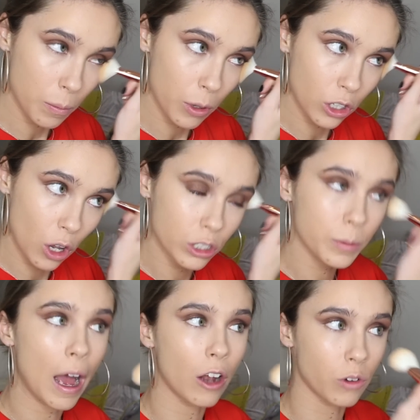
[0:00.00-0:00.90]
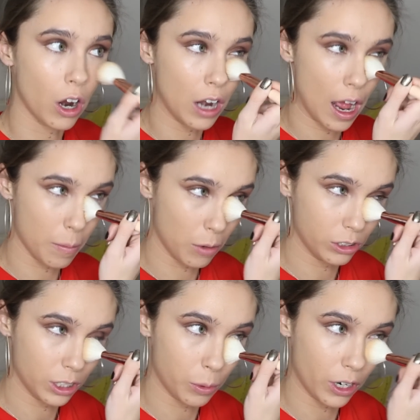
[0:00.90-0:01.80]
put loads of powder on, I
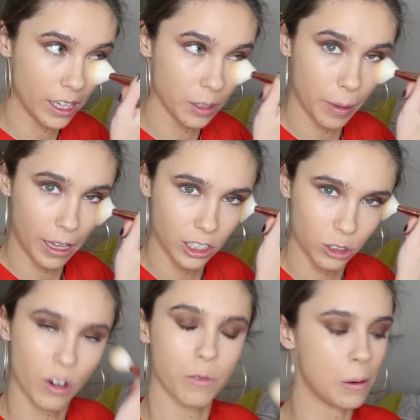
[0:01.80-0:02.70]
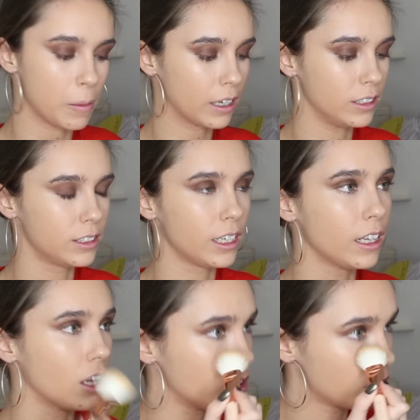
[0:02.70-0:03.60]
mostly put it in the places where I put my
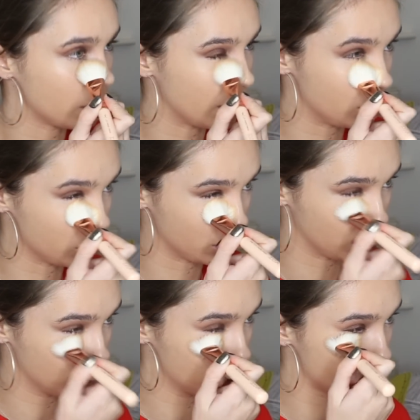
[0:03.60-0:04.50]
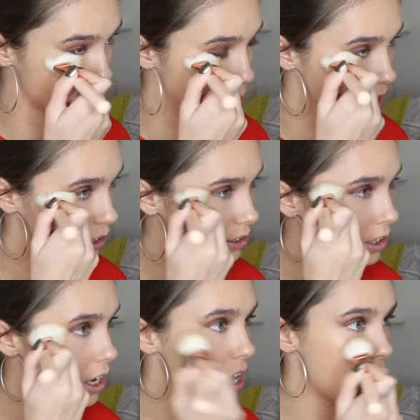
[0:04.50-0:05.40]
concealer so that it doesn't crease.